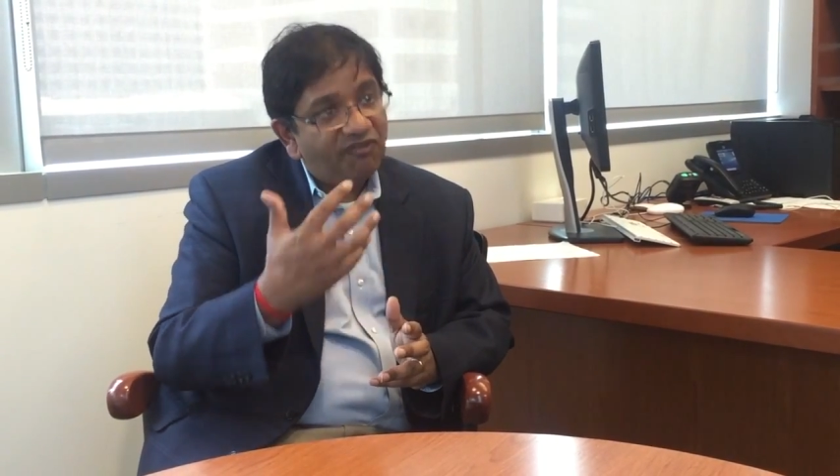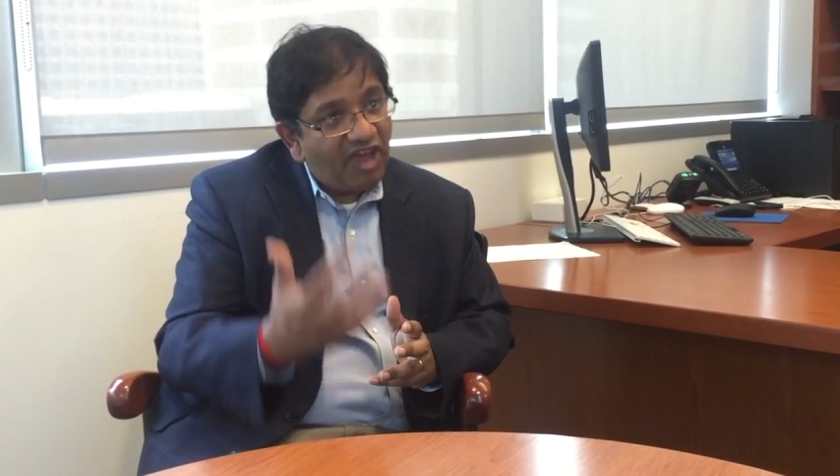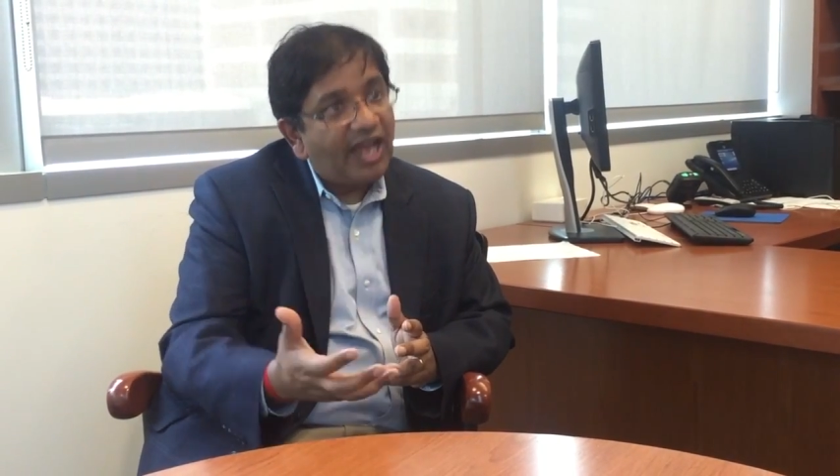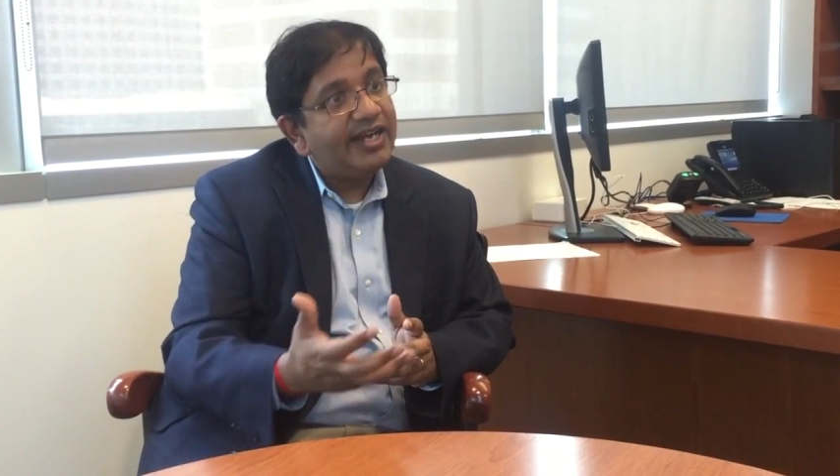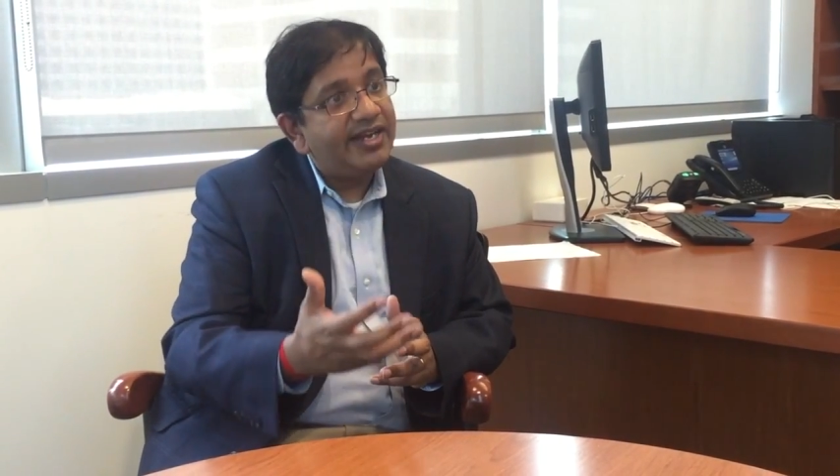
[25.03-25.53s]

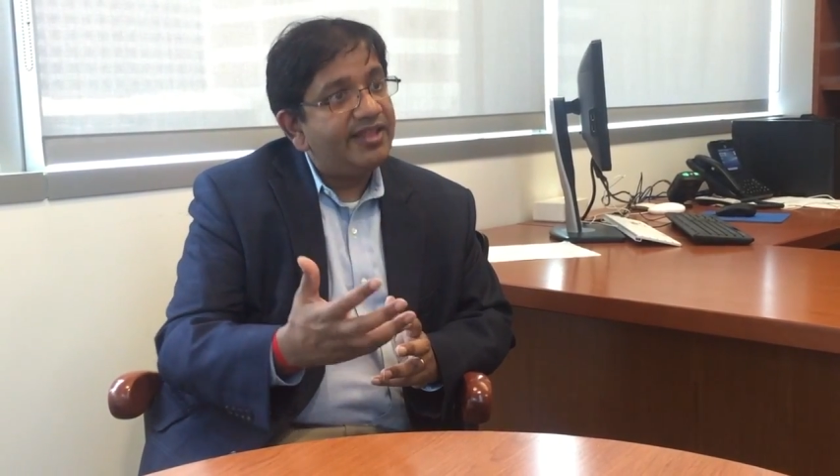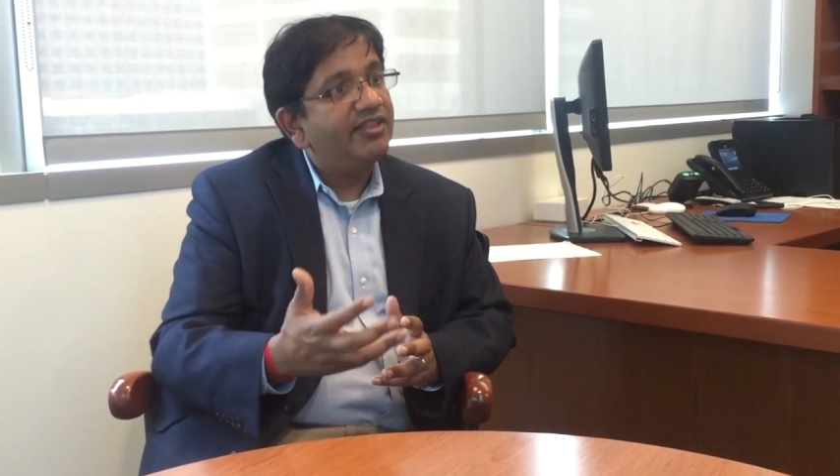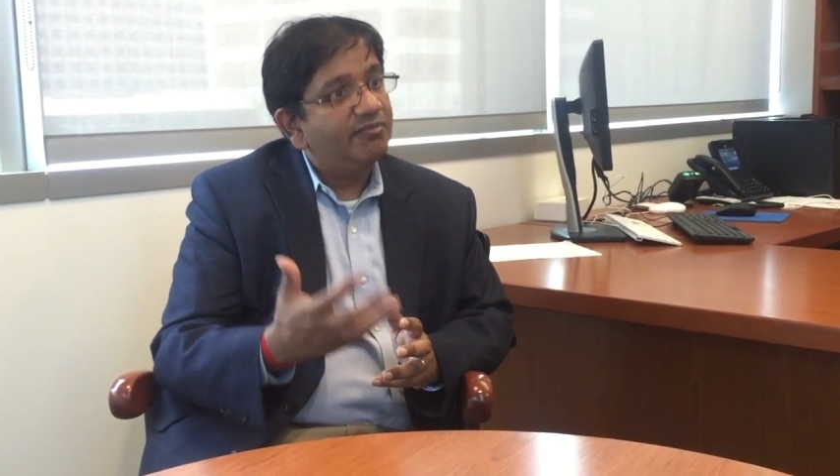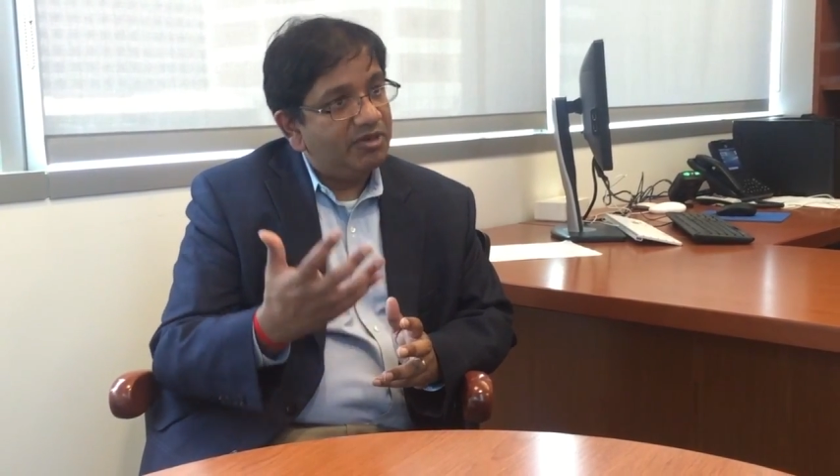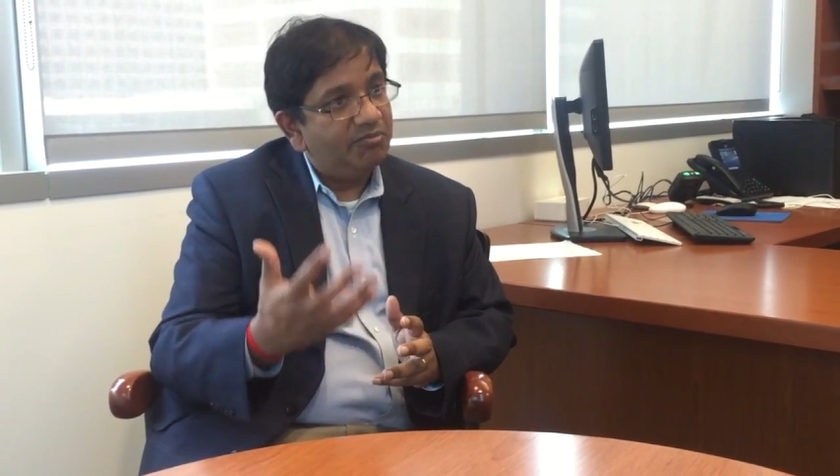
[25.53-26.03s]
validate
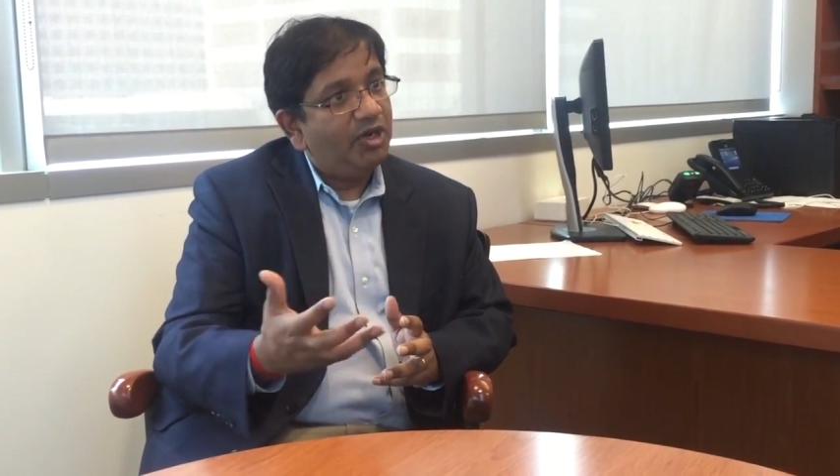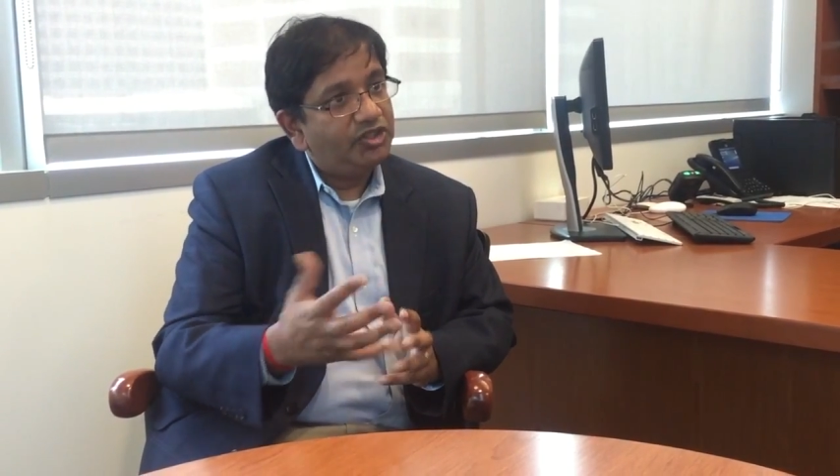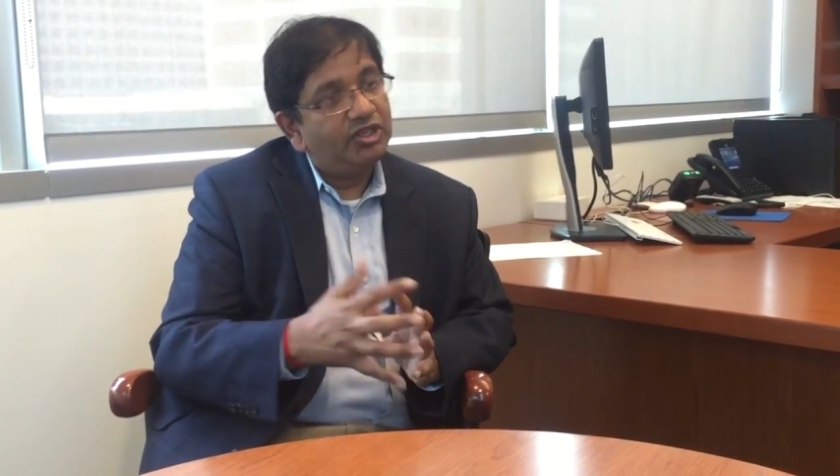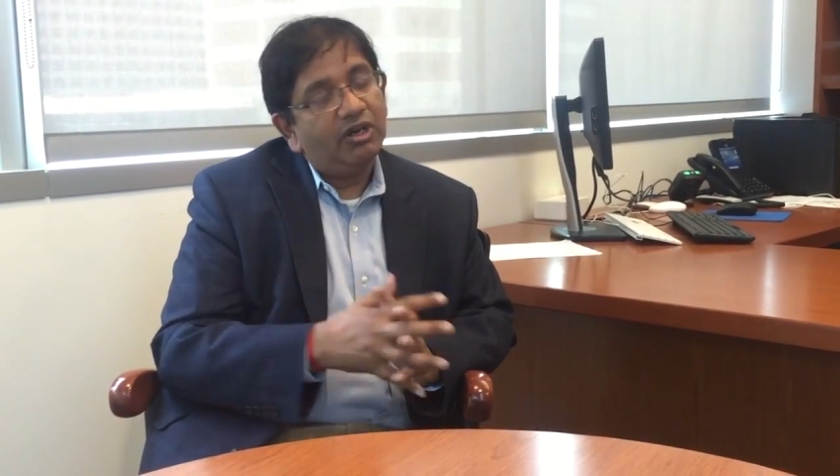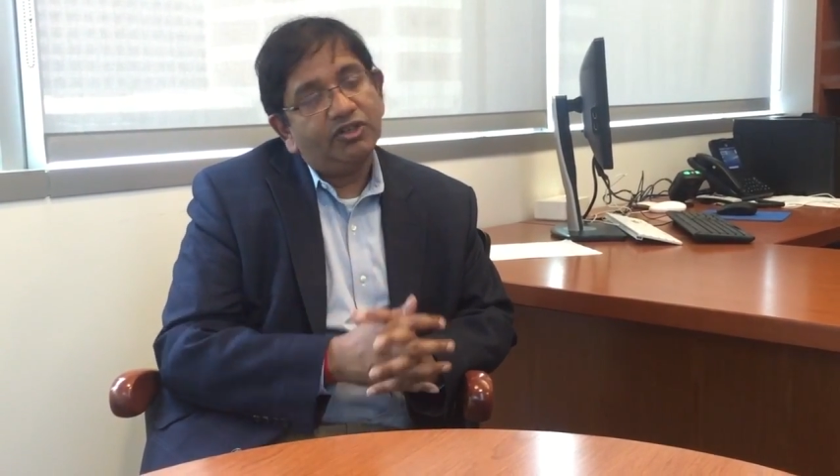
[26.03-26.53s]
them in
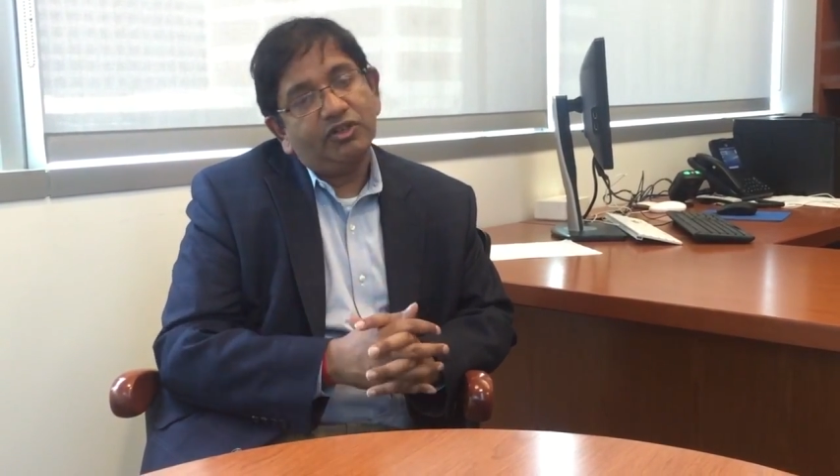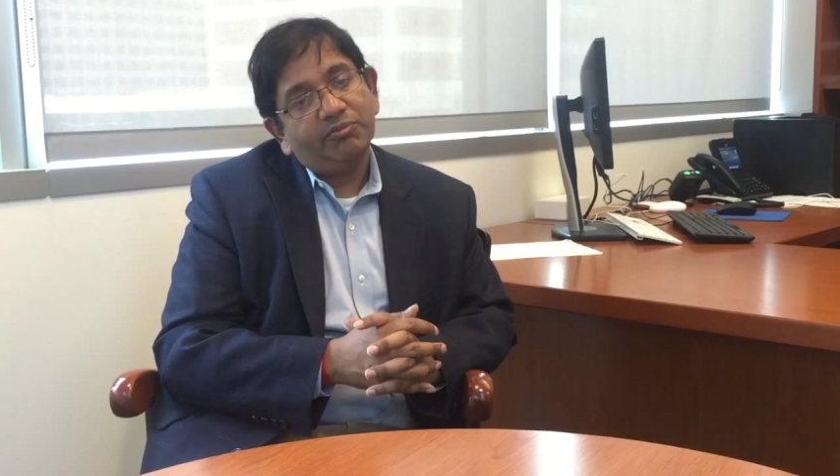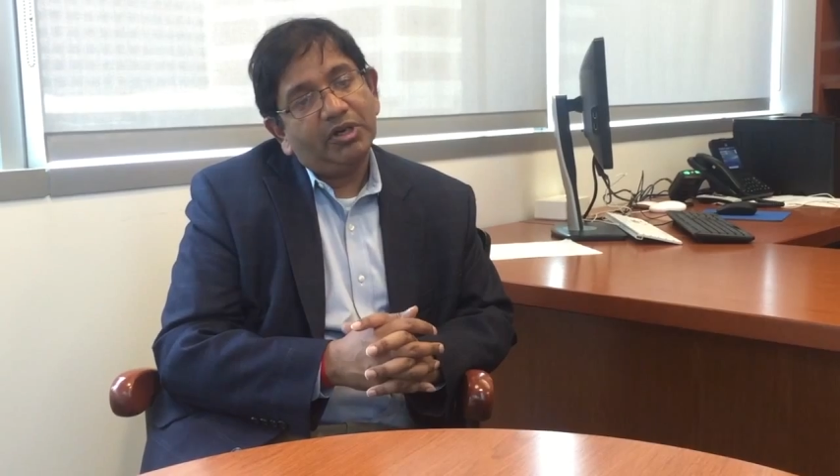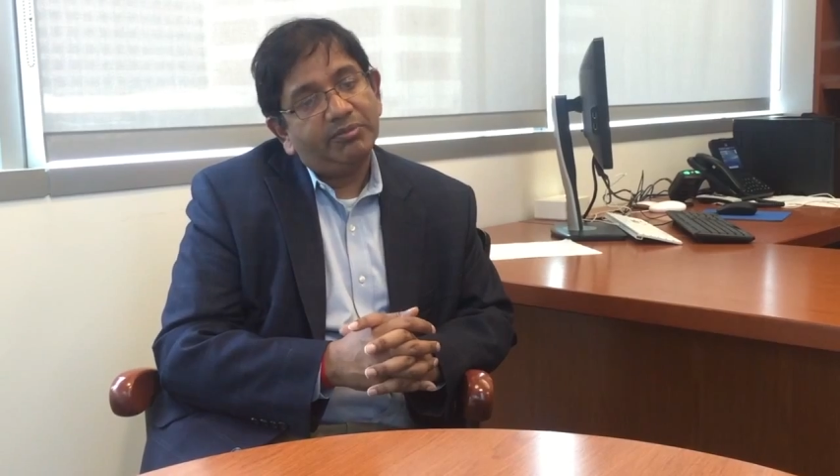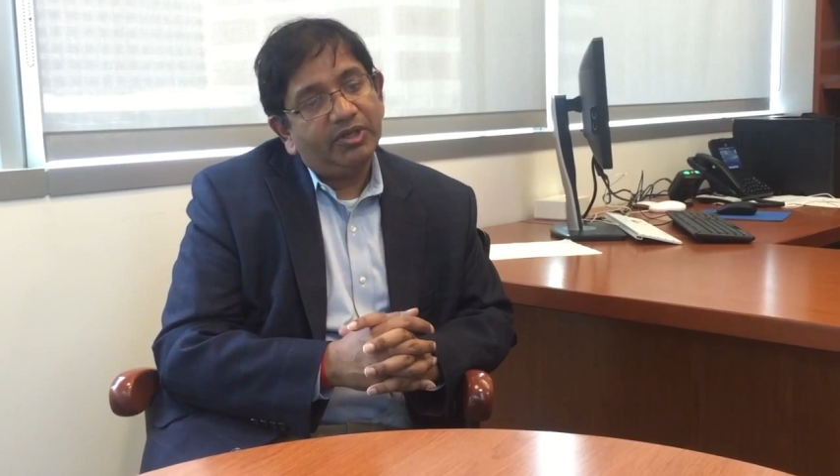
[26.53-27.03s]
much larger
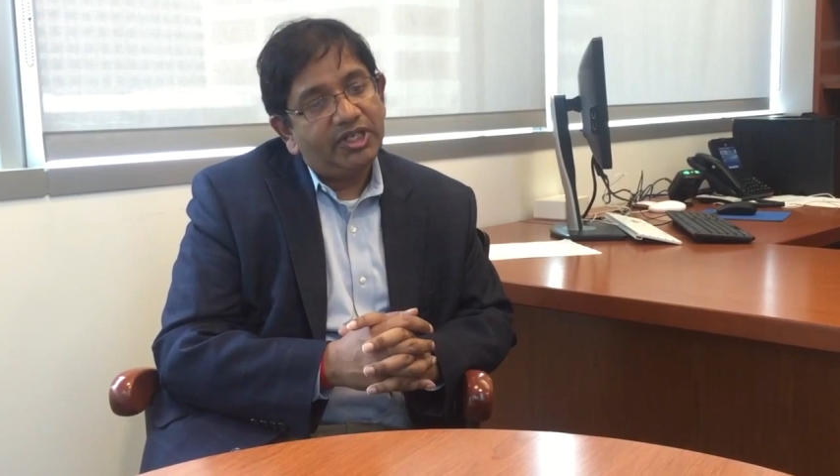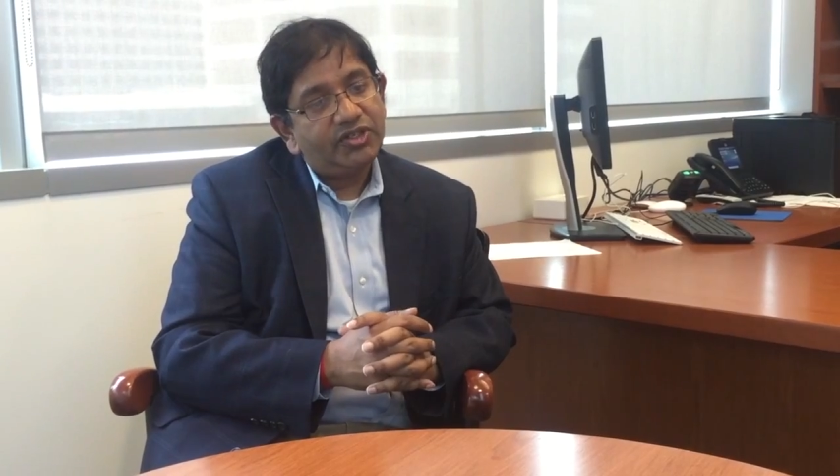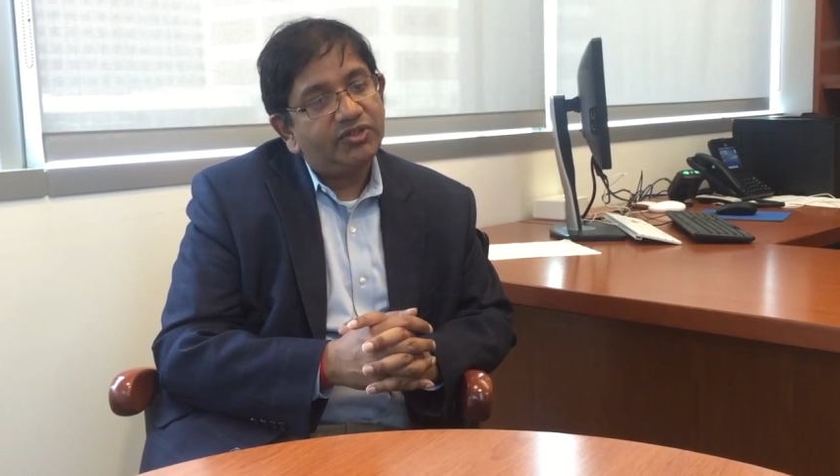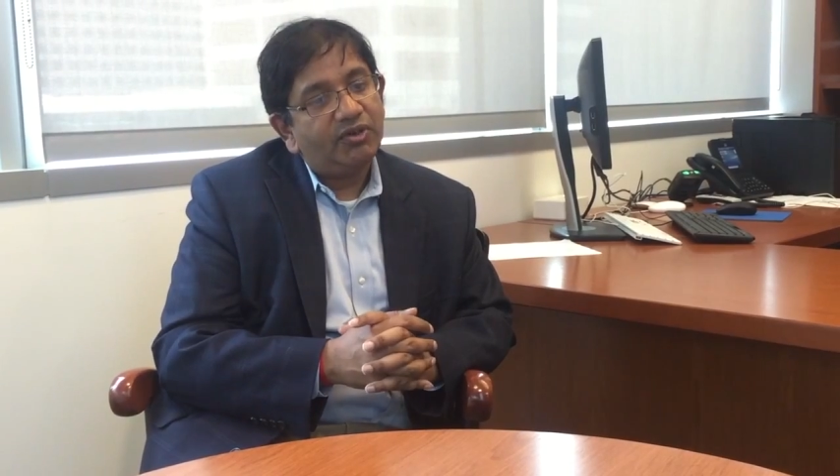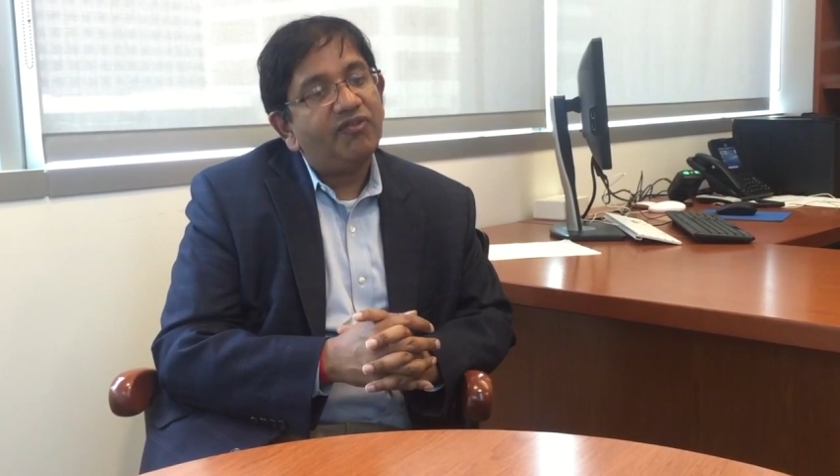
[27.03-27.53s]
populations.